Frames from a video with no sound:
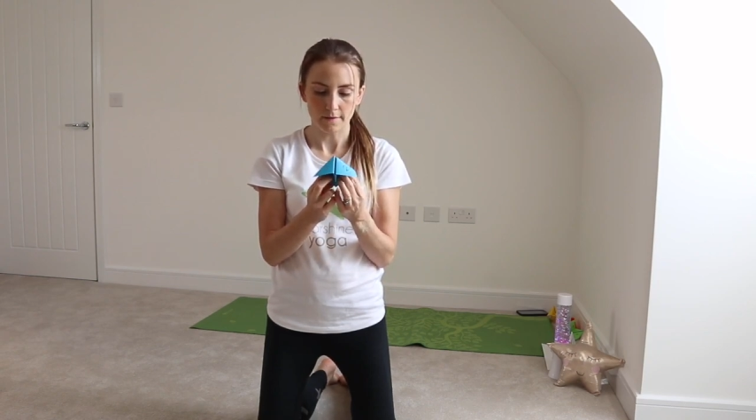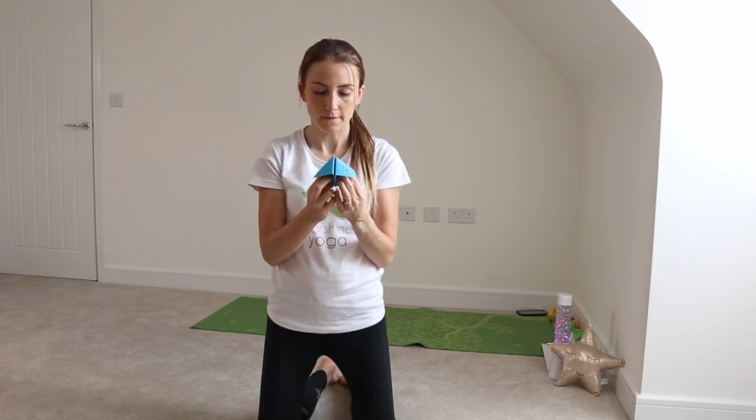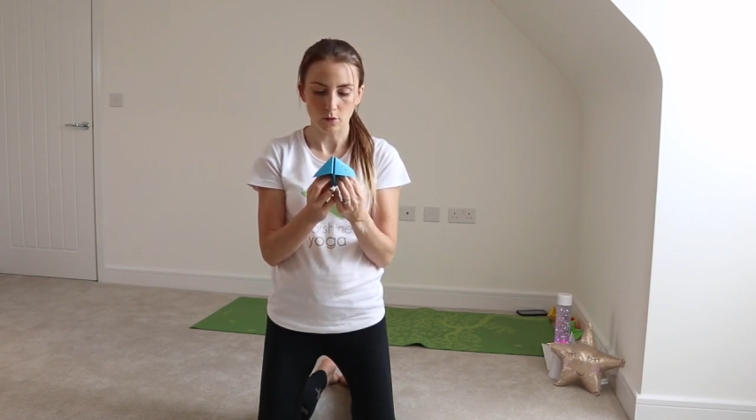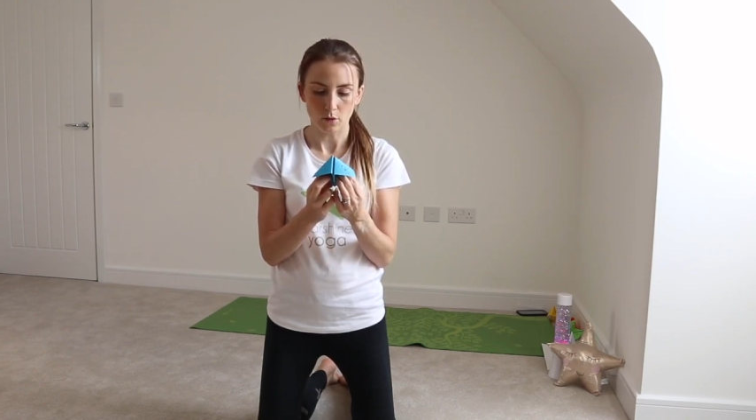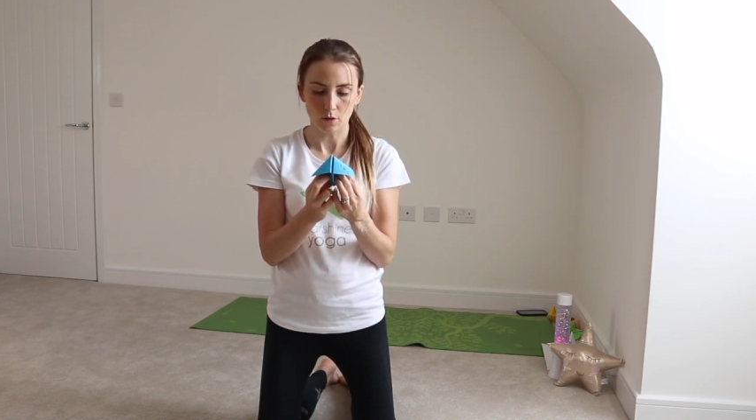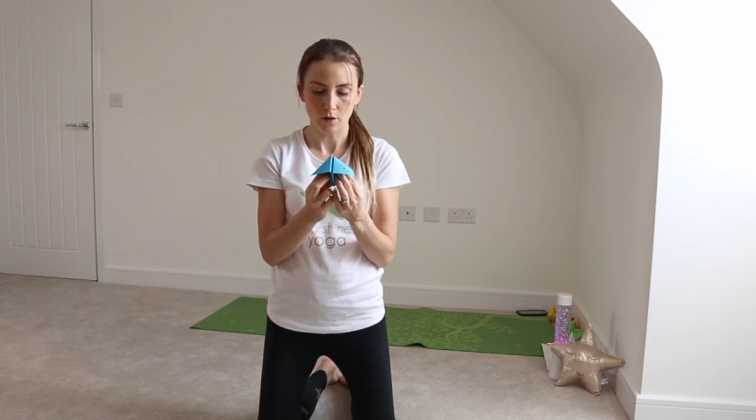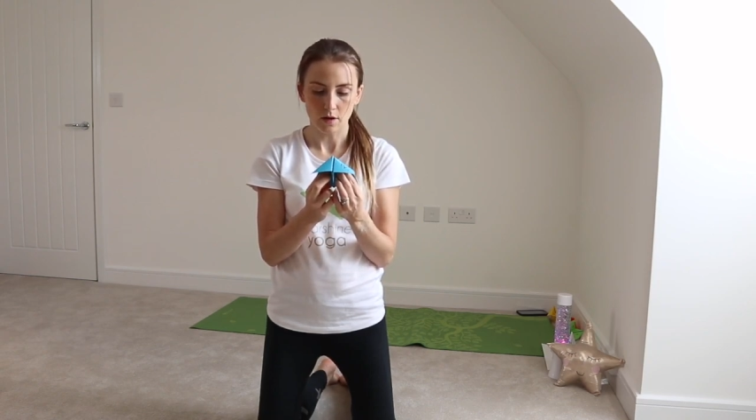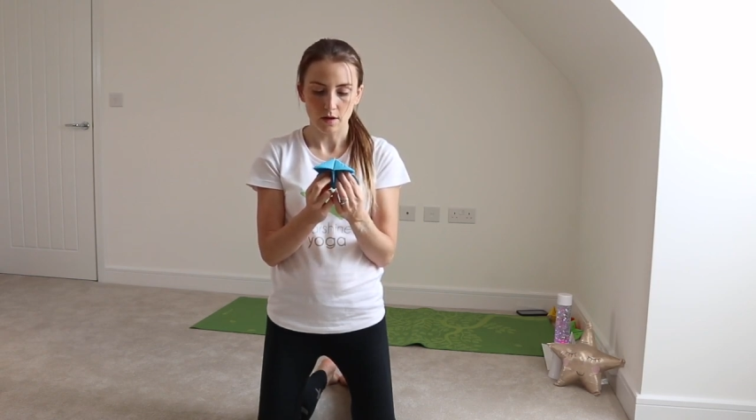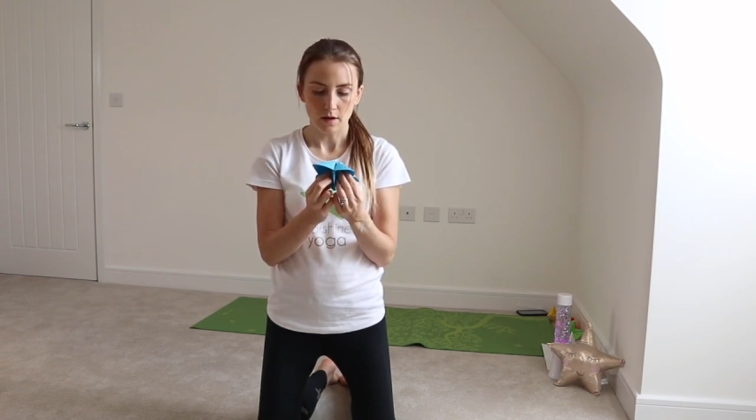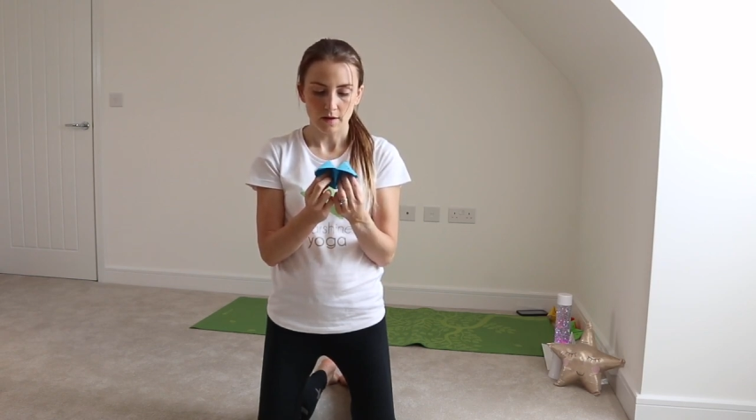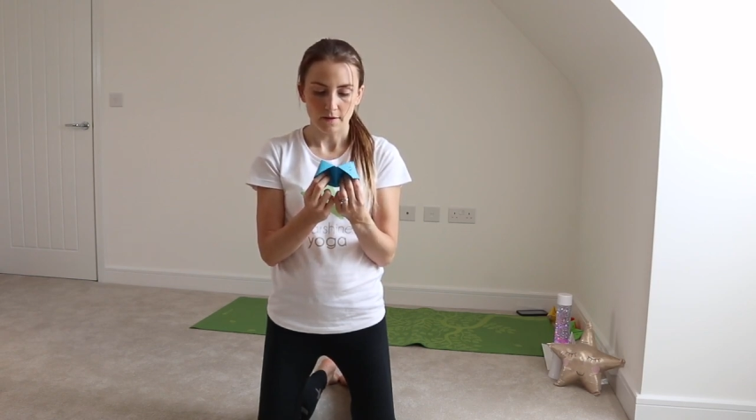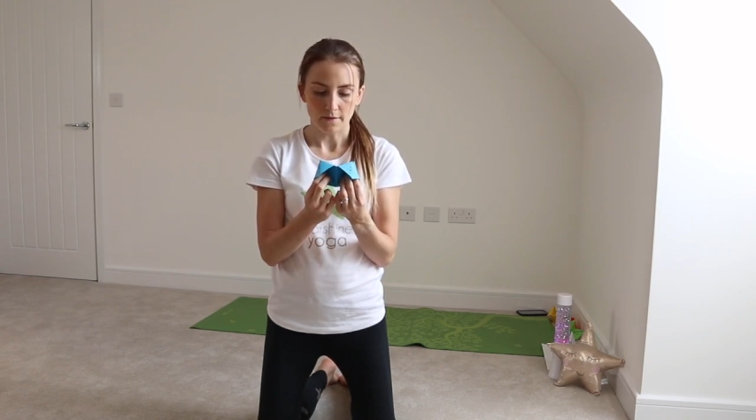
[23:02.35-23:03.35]
4,
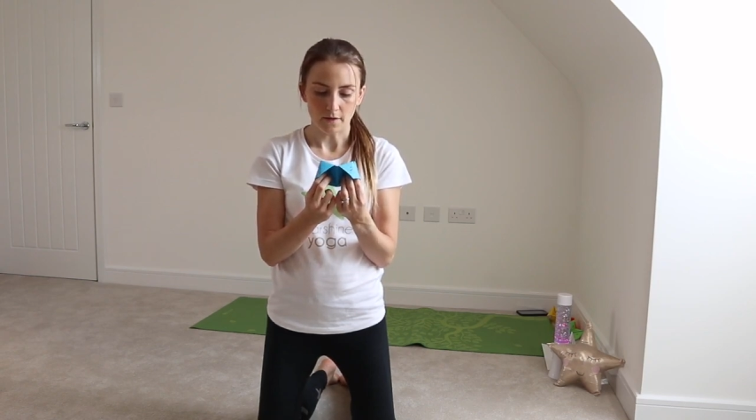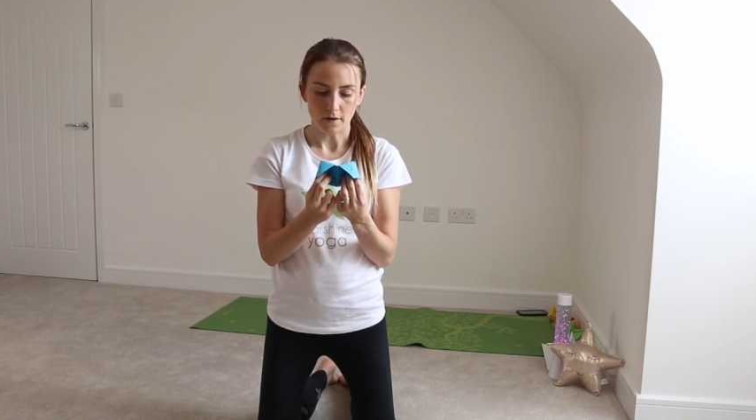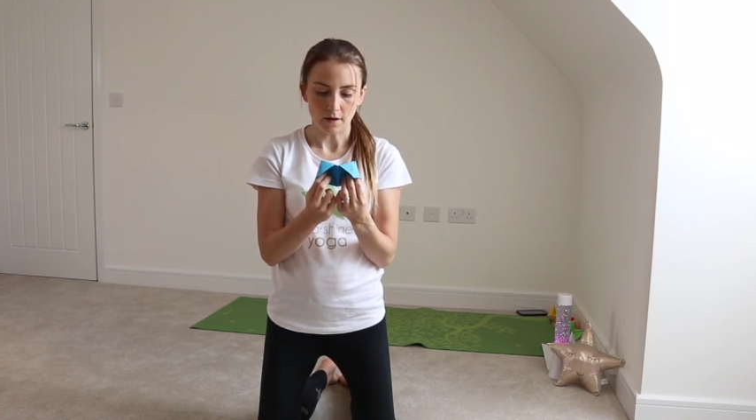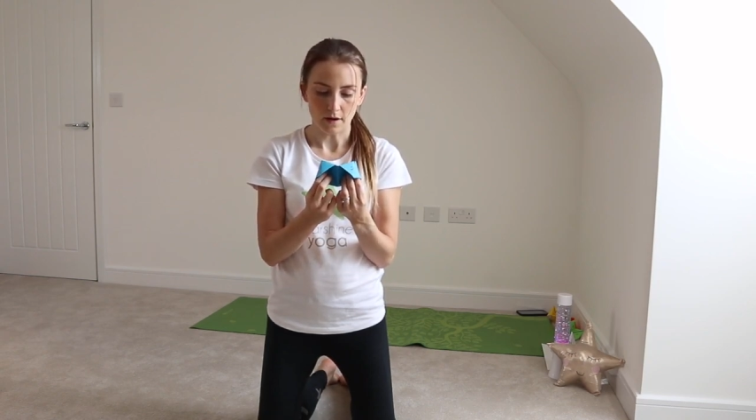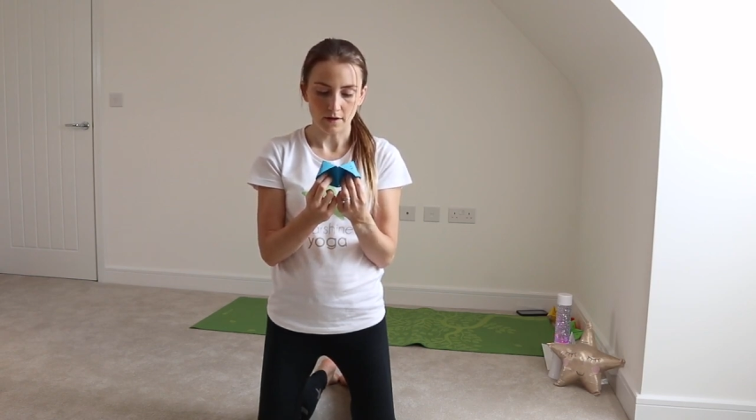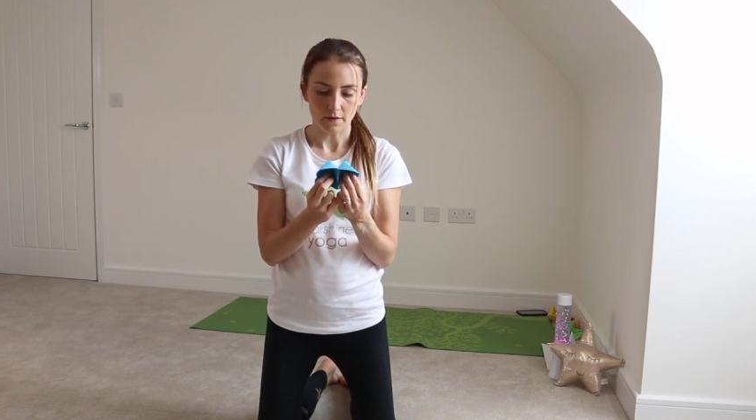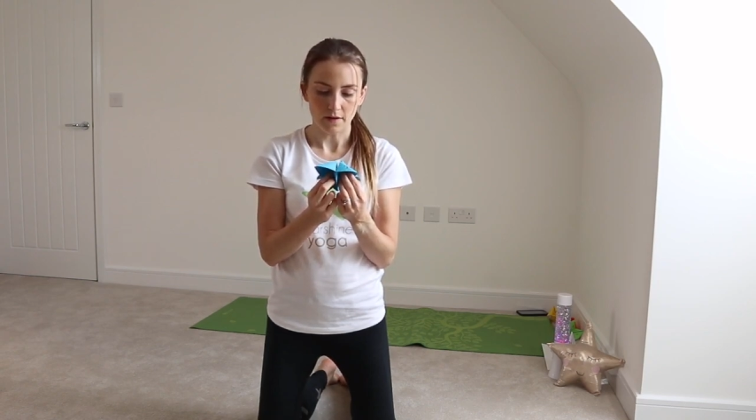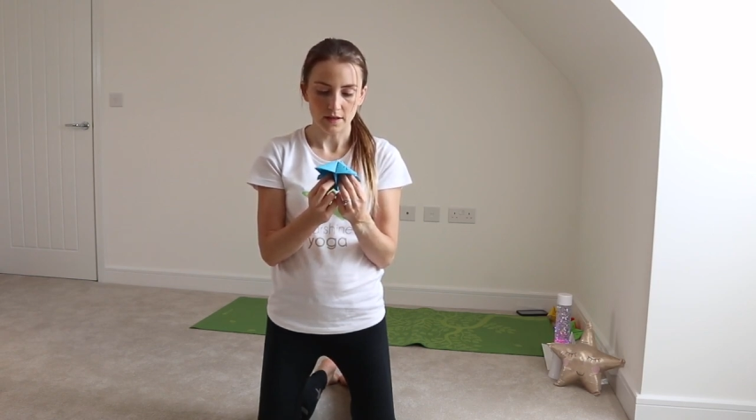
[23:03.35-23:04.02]
5,